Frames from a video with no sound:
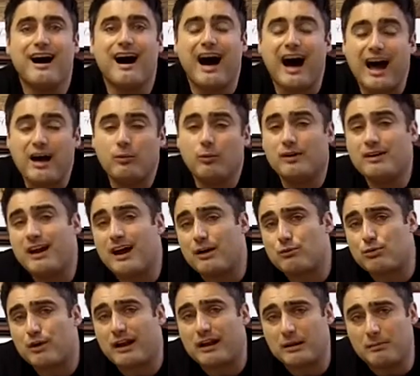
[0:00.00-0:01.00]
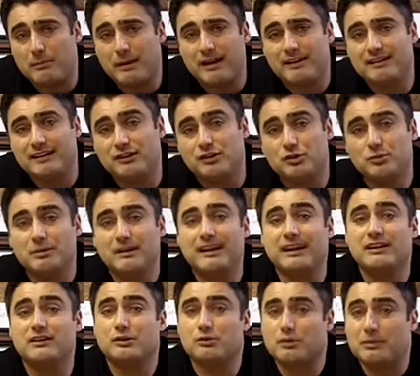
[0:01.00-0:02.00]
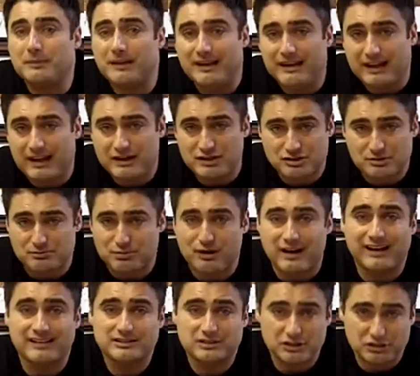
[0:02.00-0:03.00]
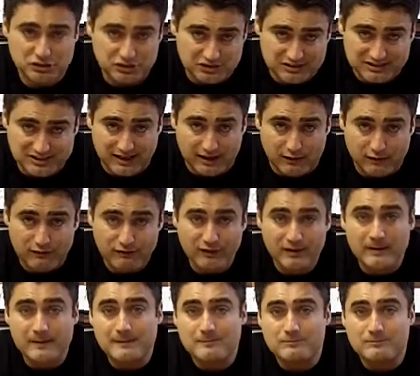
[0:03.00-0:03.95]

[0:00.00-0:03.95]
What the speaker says: I would not recommend that you begin the remediation process yourself.